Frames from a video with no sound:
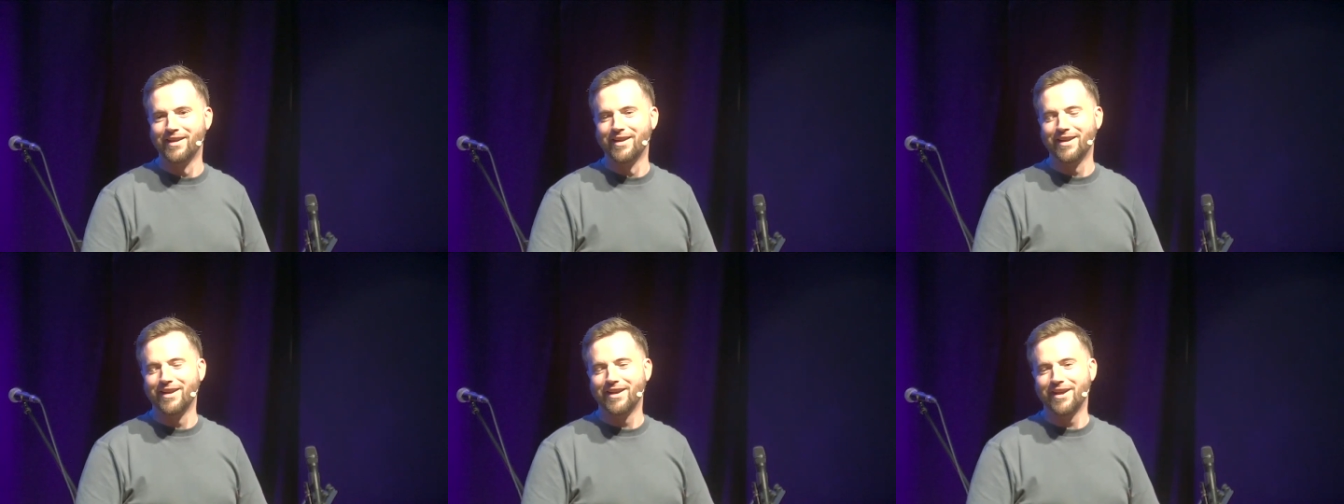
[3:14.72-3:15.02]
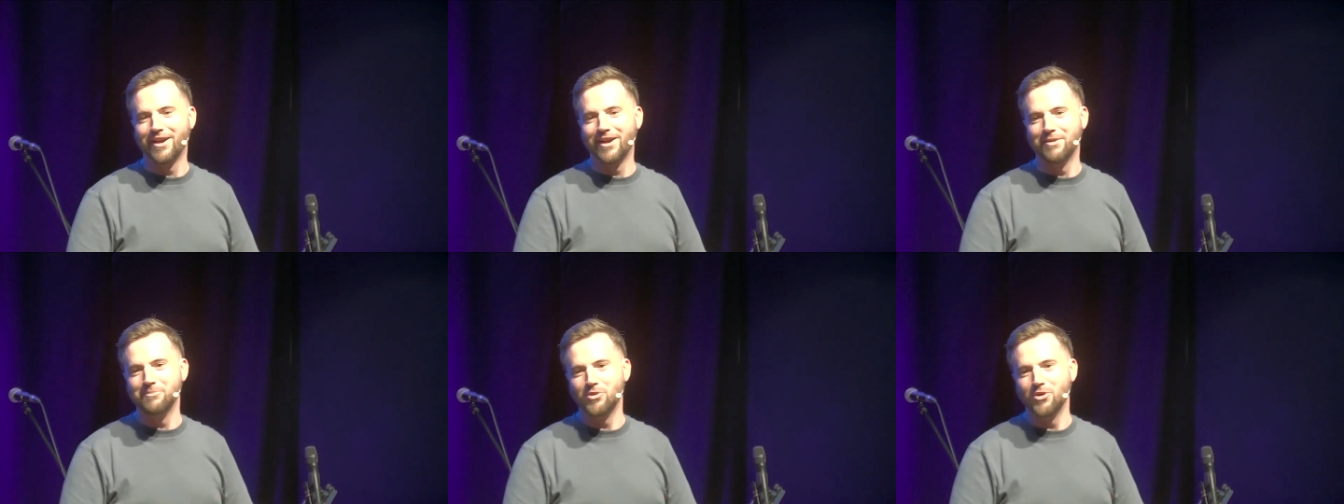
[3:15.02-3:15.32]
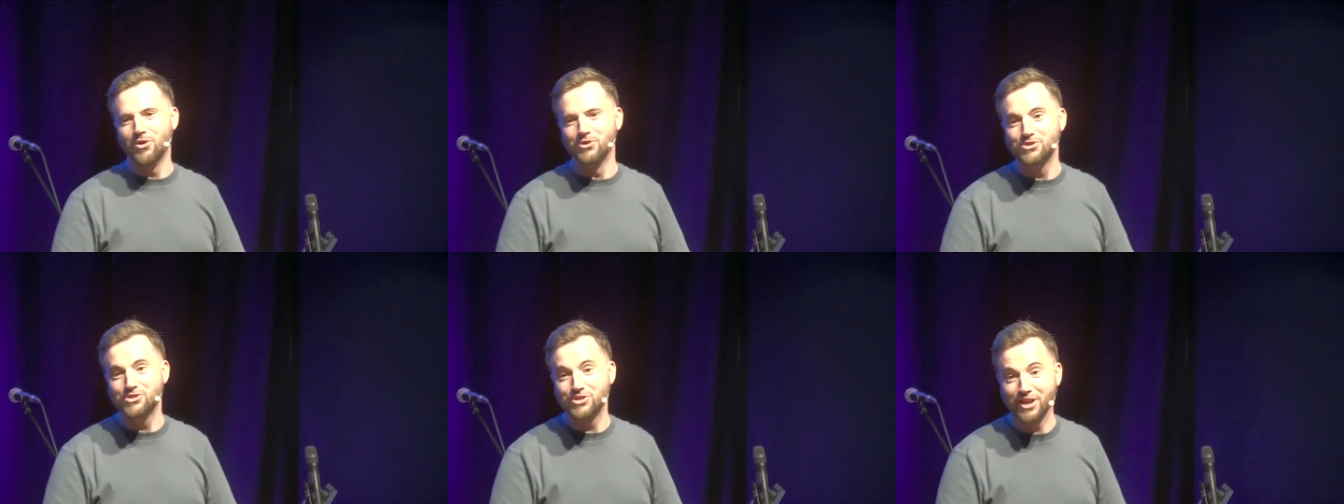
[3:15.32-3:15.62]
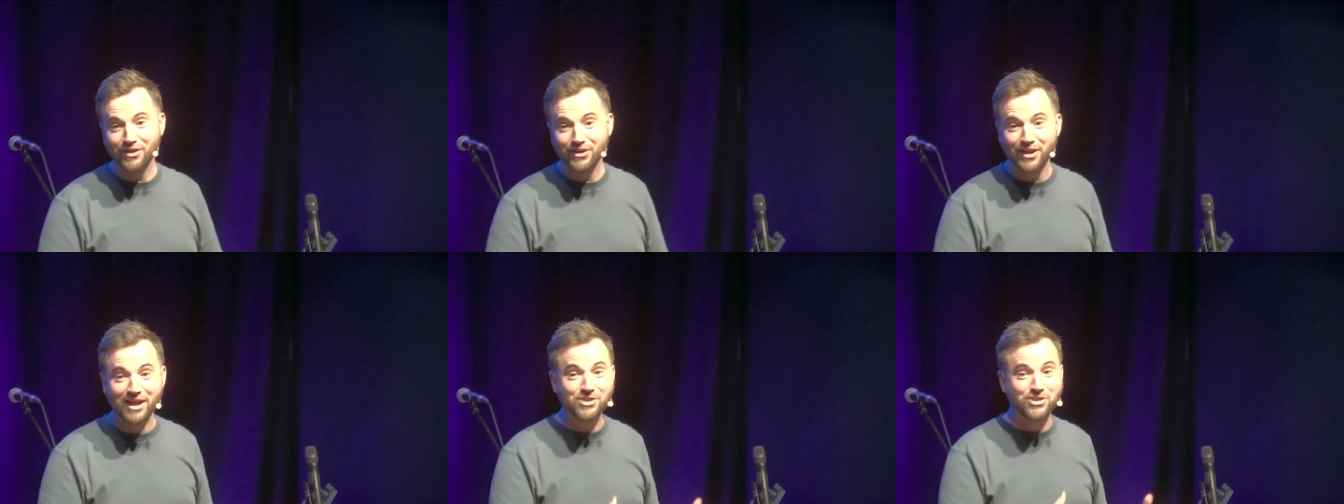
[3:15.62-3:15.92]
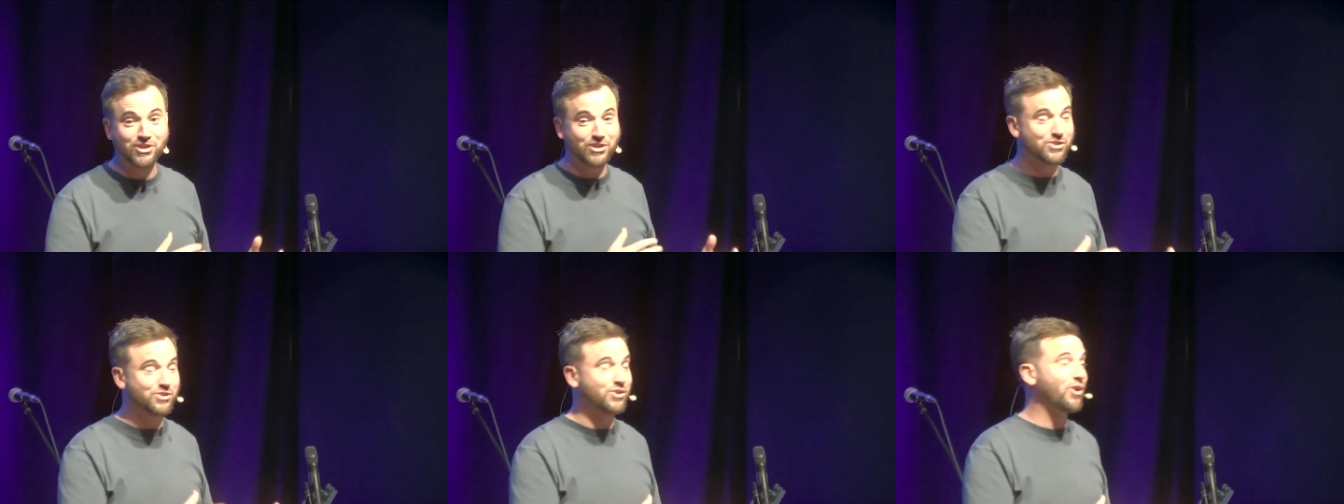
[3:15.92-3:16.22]
Um, on Sunday,
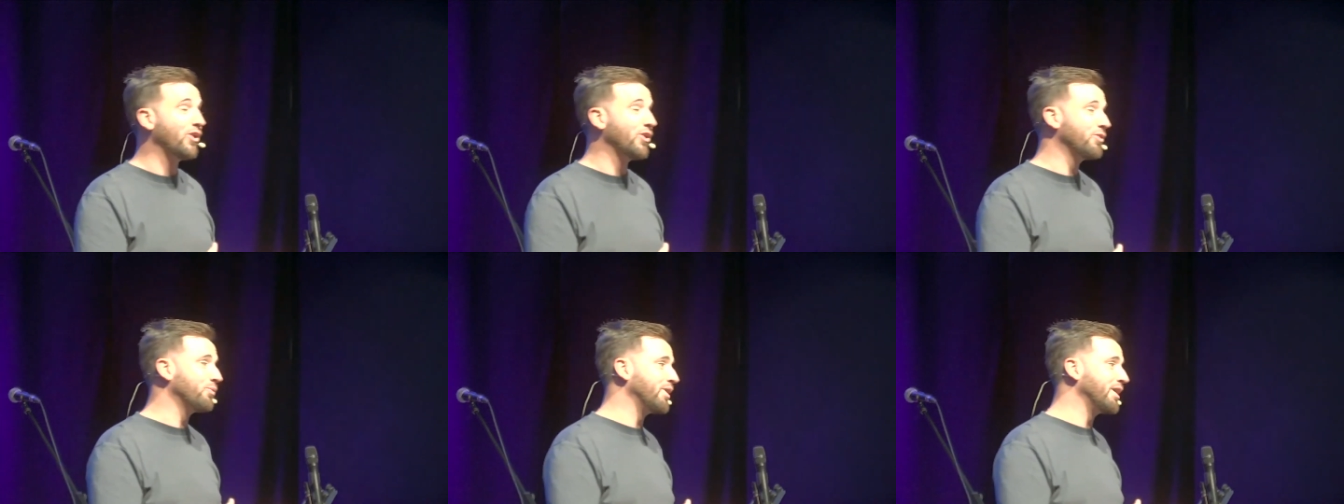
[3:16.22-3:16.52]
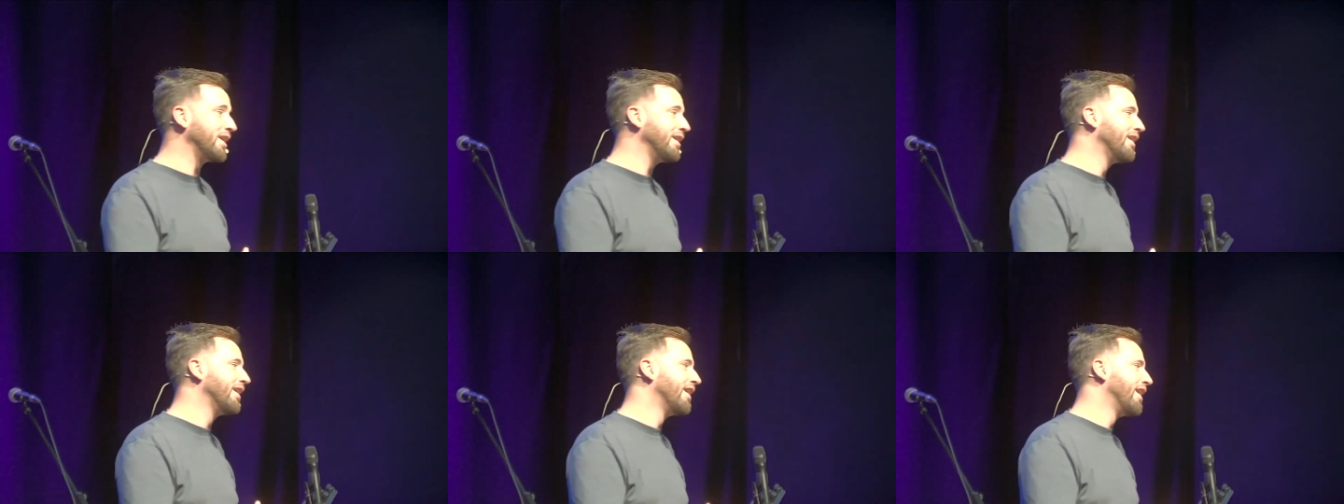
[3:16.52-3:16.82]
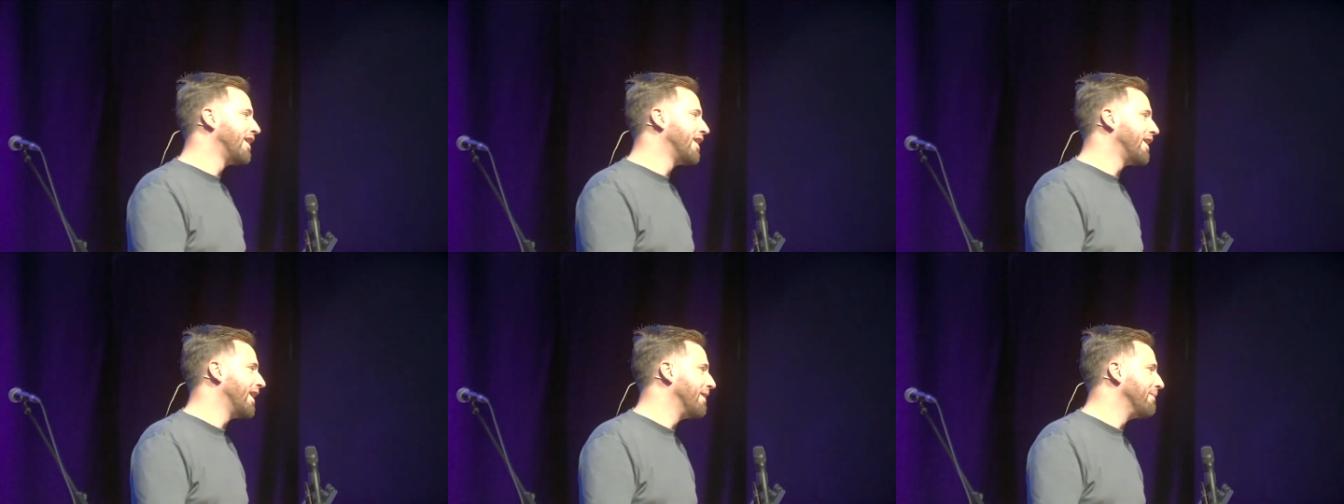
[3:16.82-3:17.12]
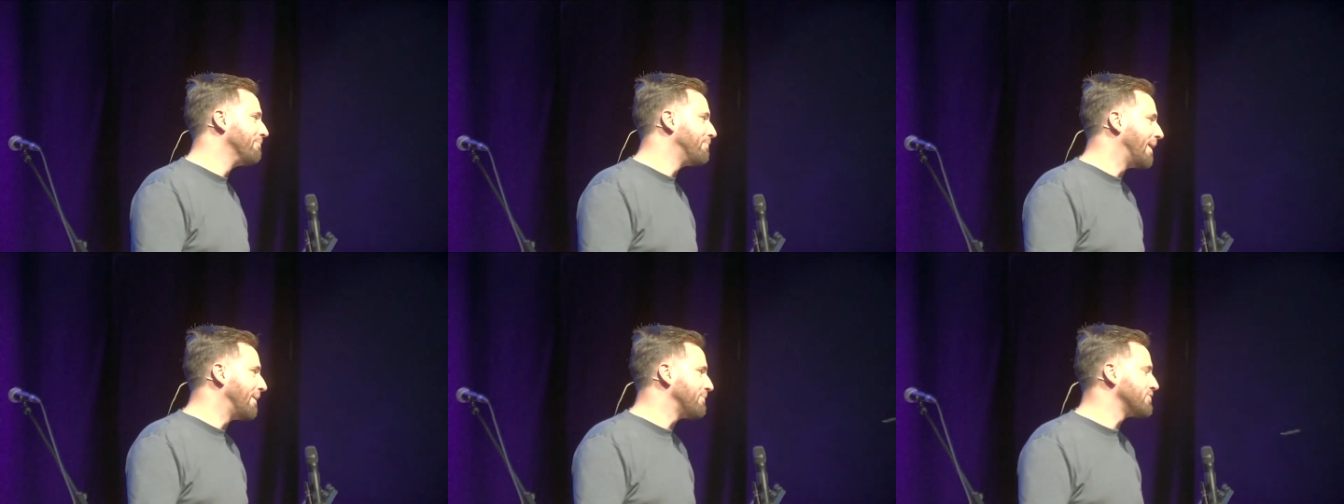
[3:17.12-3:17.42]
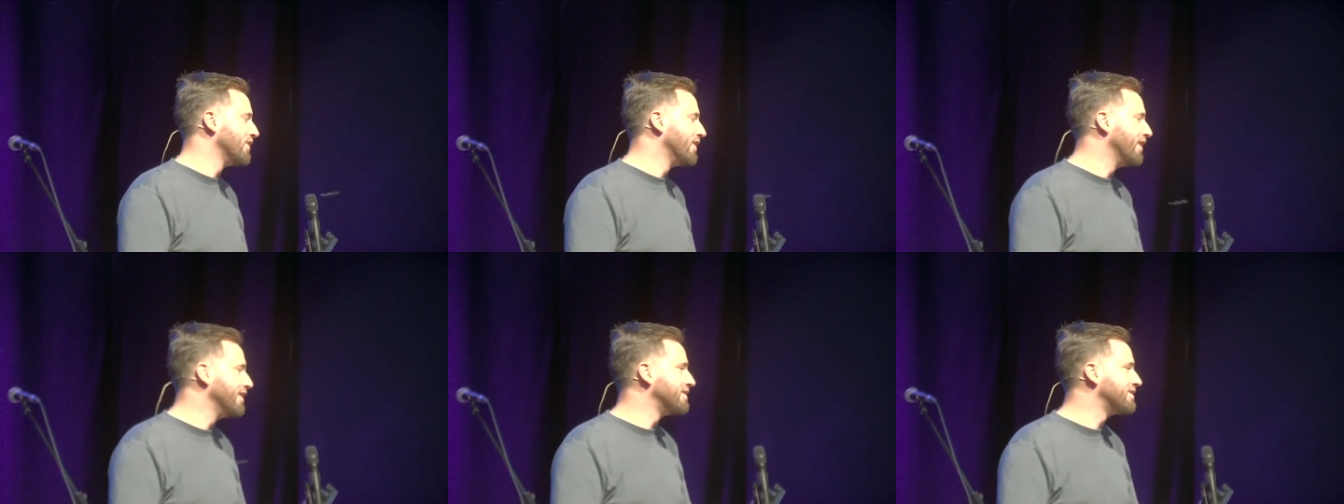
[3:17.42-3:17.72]
just gone, we um,
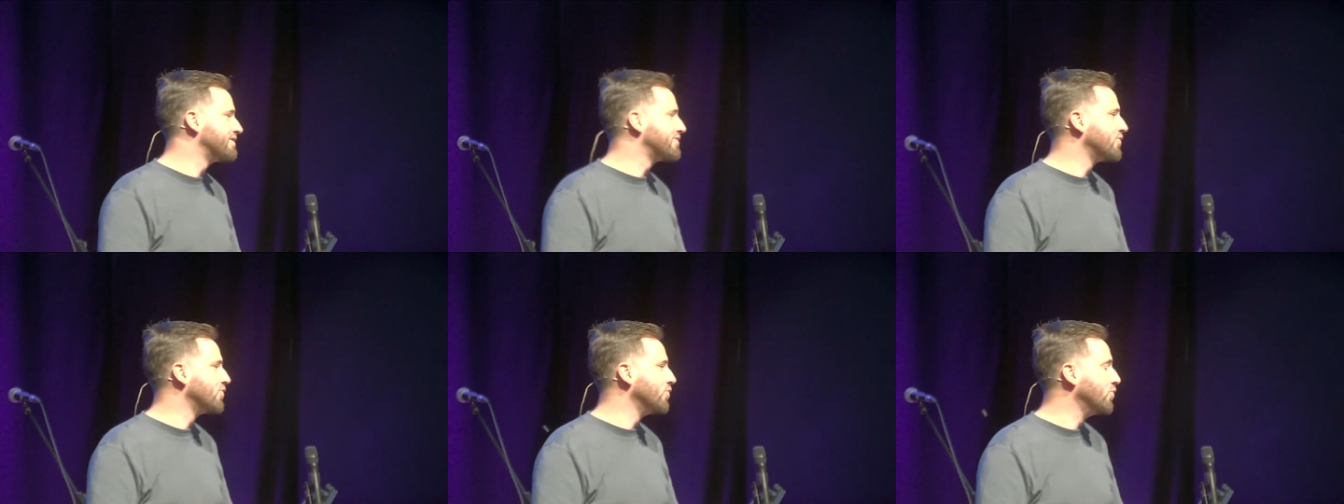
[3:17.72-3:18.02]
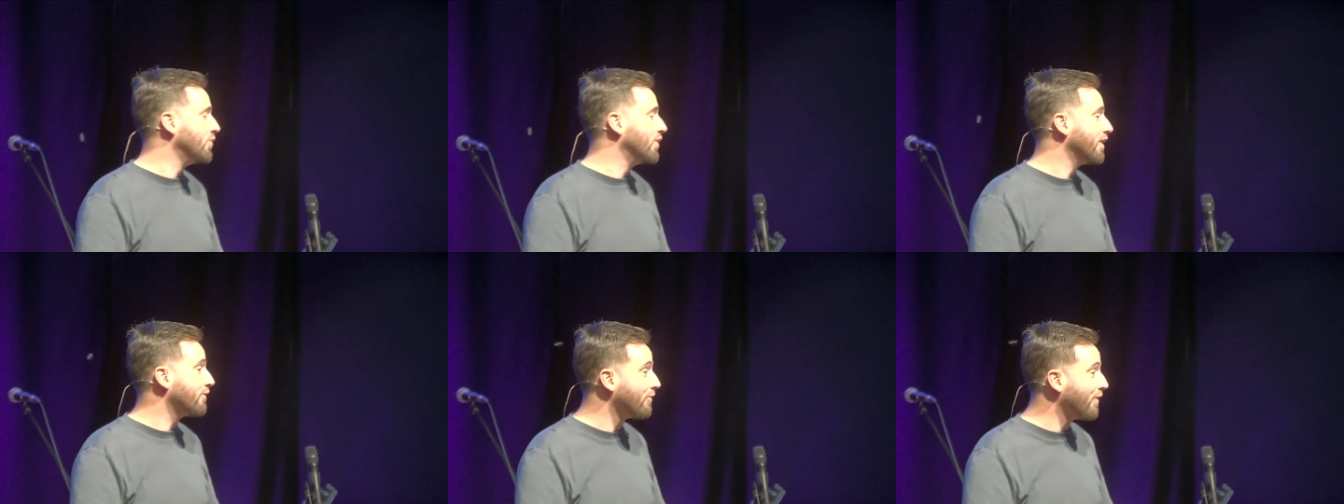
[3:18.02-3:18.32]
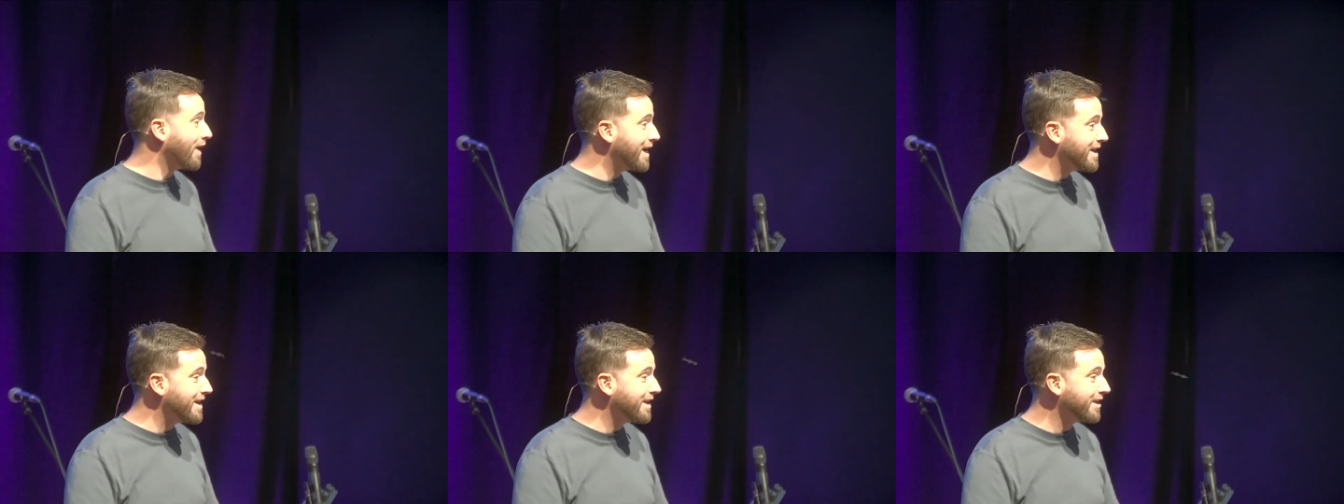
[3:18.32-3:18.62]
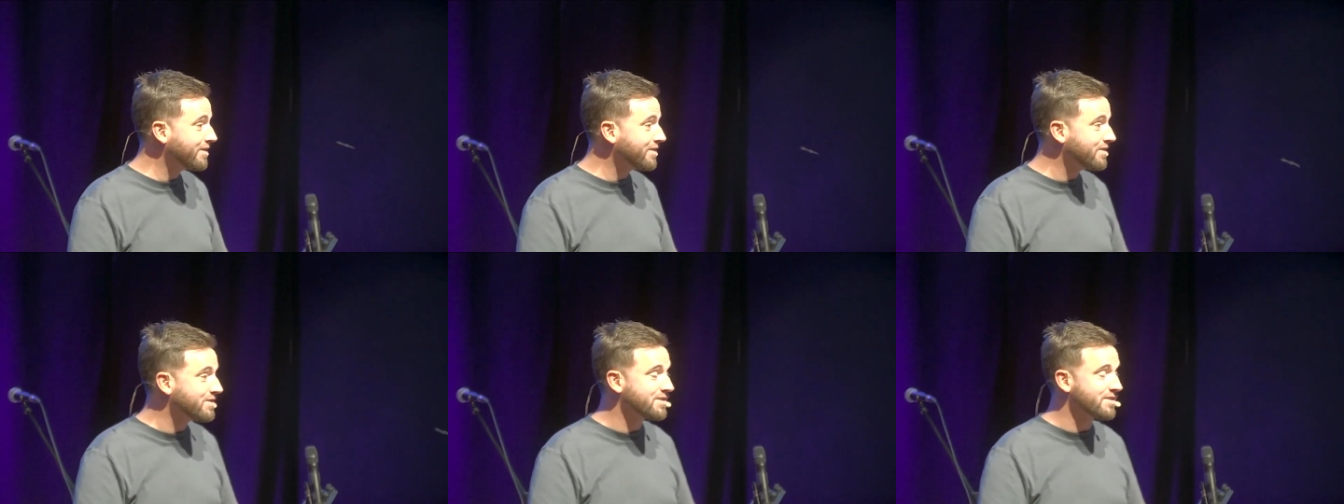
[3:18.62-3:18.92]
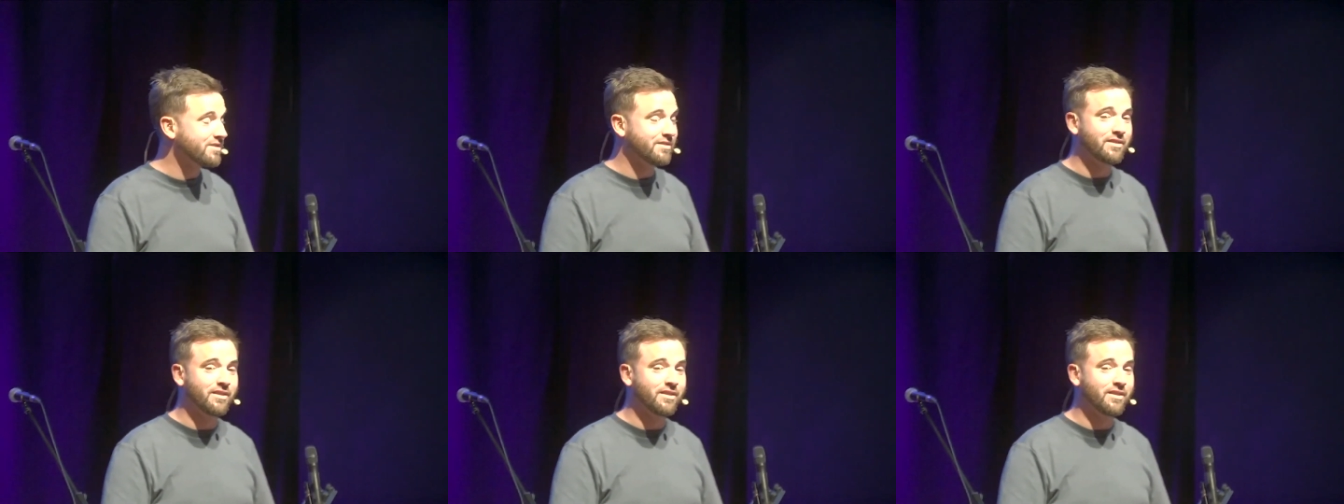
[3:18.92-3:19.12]
baptized two Iranians.